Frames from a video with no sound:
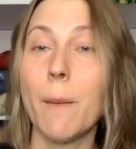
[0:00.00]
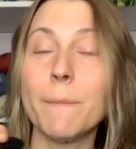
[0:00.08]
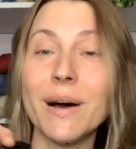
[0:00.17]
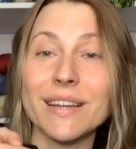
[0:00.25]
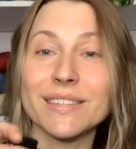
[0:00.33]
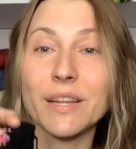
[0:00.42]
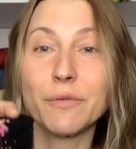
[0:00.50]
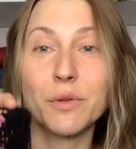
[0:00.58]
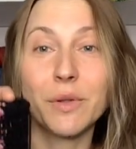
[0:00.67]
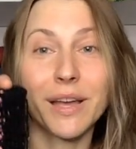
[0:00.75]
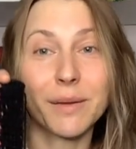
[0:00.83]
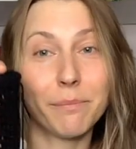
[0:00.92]
But if you
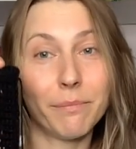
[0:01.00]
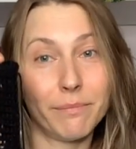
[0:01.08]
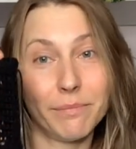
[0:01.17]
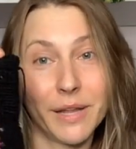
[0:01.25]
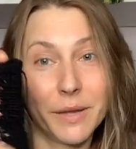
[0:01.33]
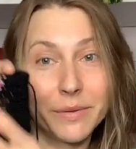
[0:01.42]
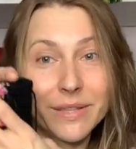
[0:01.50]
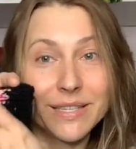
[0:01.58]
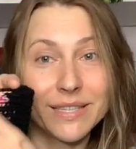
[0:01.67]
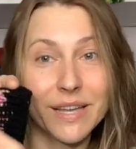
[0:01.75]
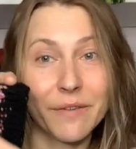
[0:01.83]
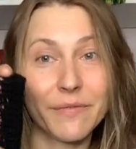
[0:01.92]
like playing with this
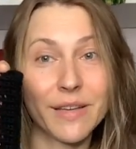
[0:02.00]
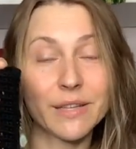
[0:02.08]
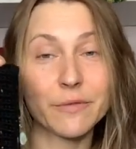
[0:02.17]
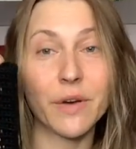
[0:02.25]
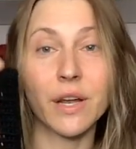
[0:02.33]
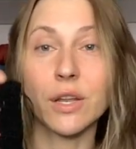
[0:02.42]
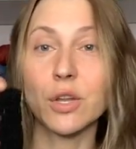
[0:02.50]
stuff, it's fun.